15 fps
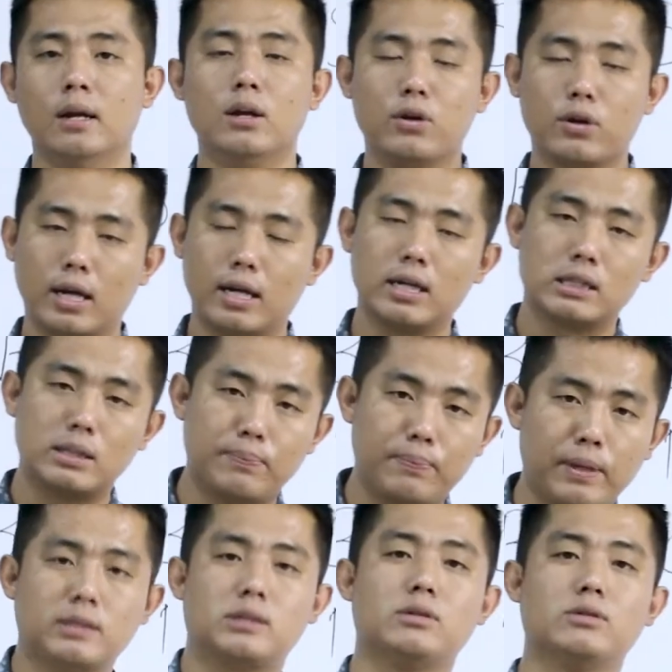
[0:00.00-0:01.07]
You can
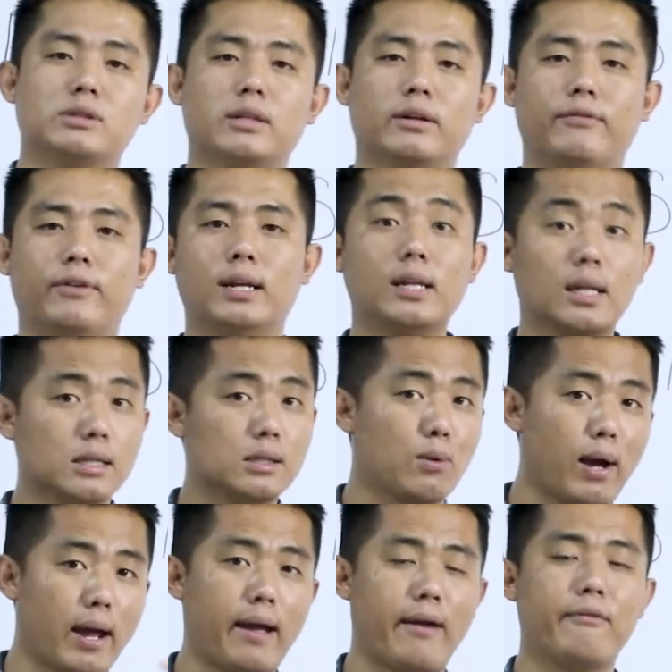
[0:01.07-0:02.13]
express yourself, and that is
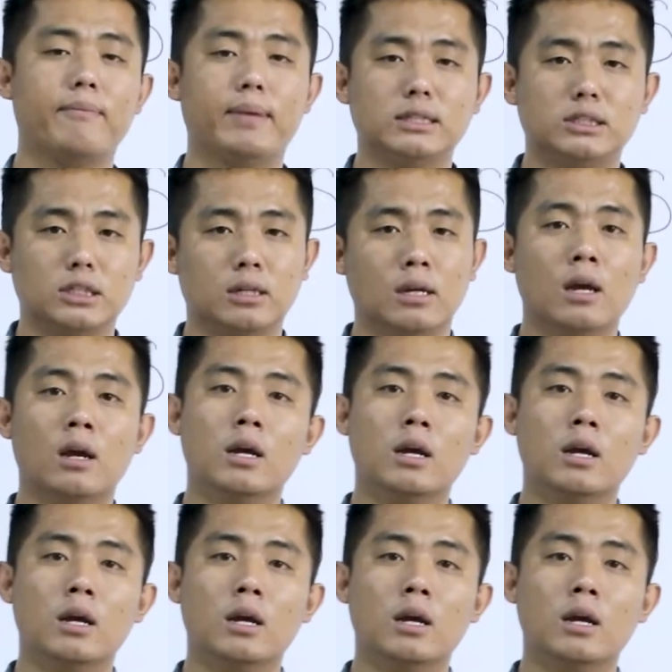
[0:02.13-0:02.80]
why I have mentioned